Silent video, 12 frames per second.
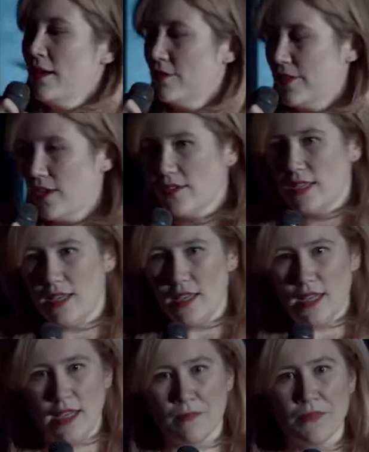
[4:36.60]
Very
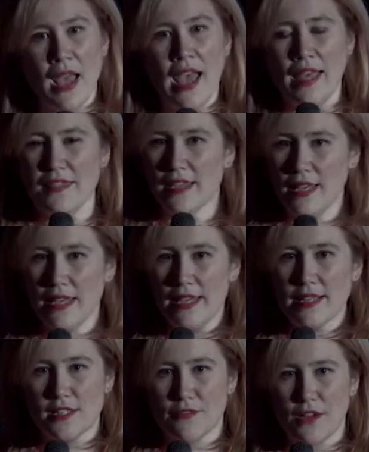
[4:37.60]
geeky. And the
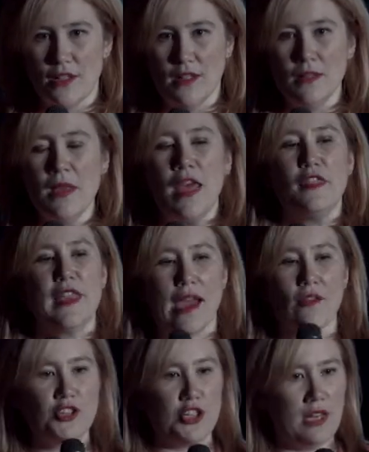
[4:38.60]
geekiest of all, the
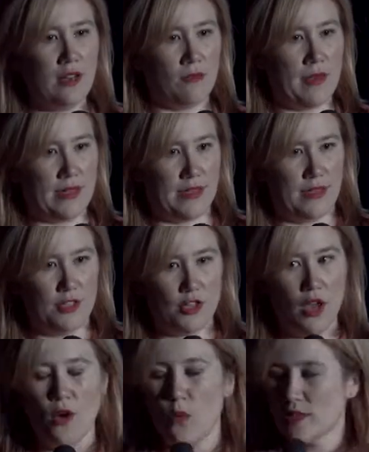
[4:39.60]
Arachino message
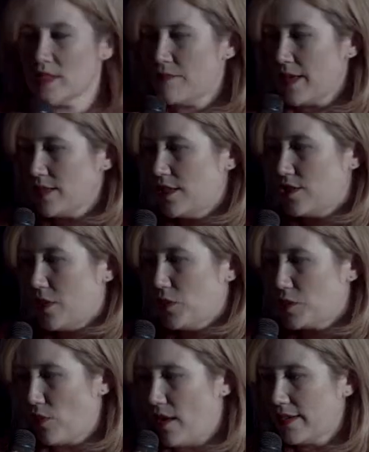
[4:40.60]
was a message that was
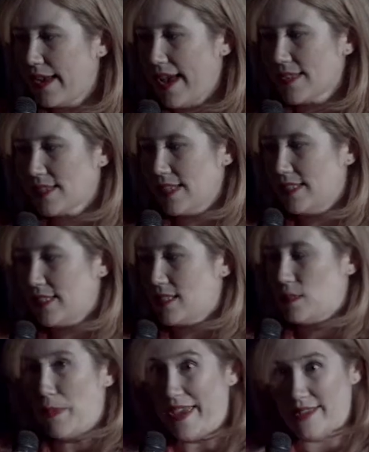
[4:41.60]
broadcast into
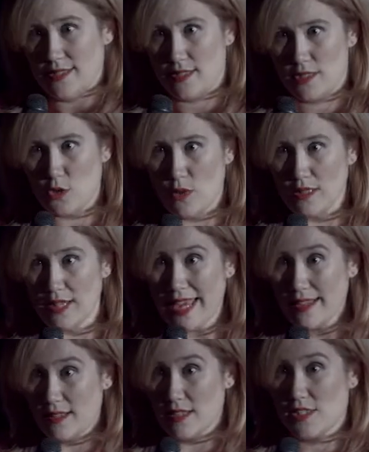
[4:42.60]
space to a
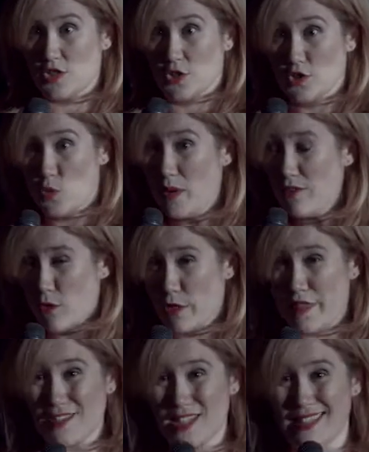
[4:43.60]
light cluster
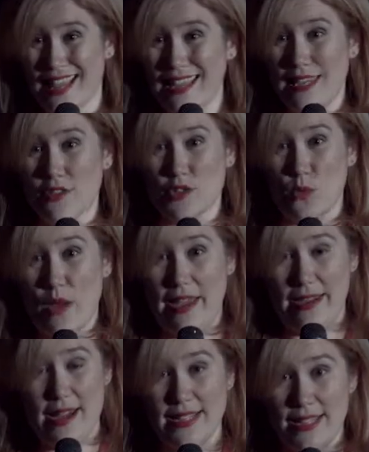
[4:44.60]
24,000 light years away
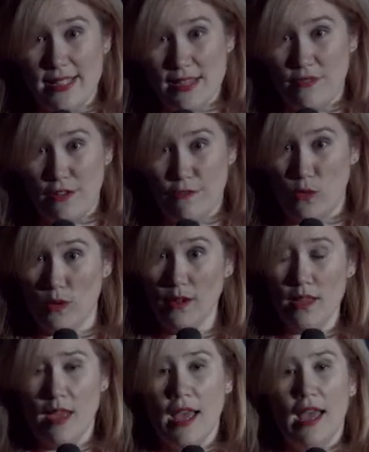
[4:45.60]
in 1974.
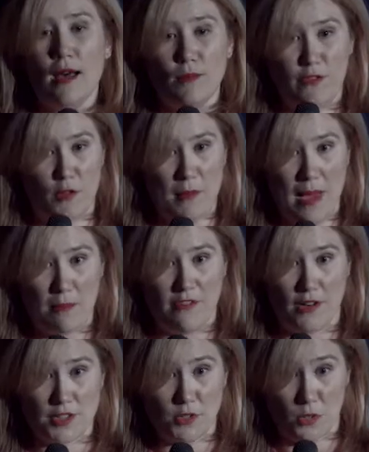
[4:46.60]
Helpful map of
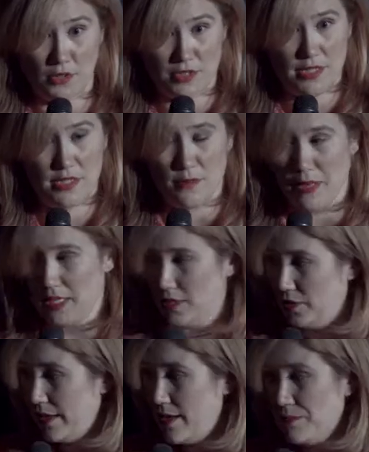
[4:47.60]
our solar system
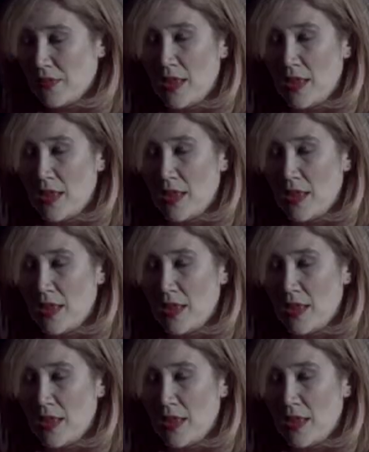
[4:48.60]
included.